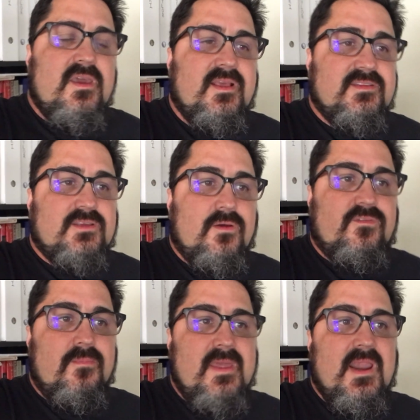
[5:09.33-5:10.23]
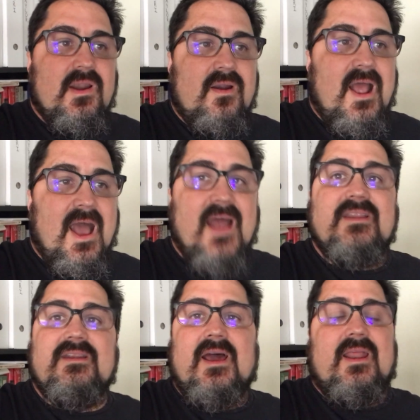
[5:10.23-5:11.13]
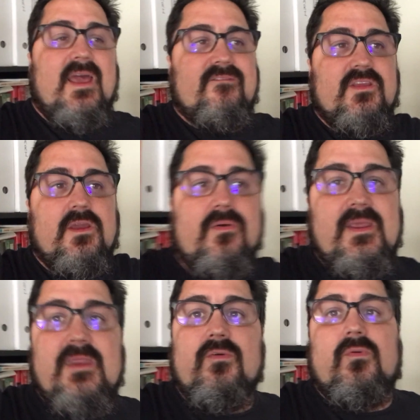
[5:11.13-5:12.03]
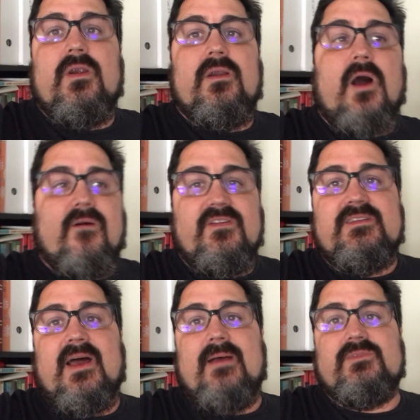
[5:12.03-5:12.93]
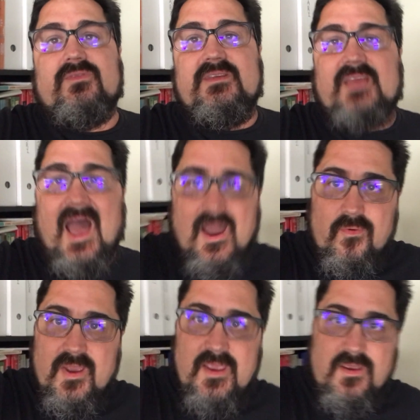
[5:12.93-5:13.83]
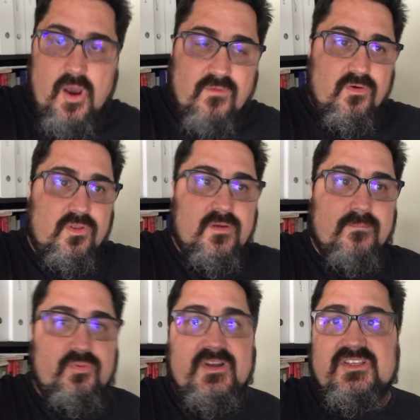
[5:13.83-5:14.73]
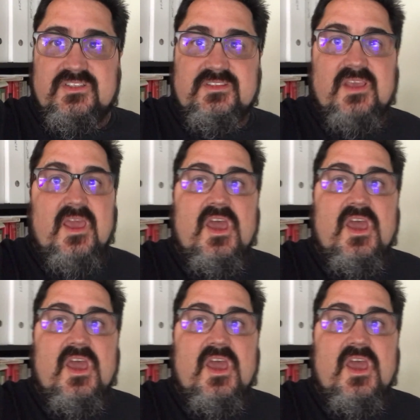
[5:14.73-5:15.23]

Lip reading: And so from there, I did not have to go anywhere. Oftentimes on these highway overlook bridges,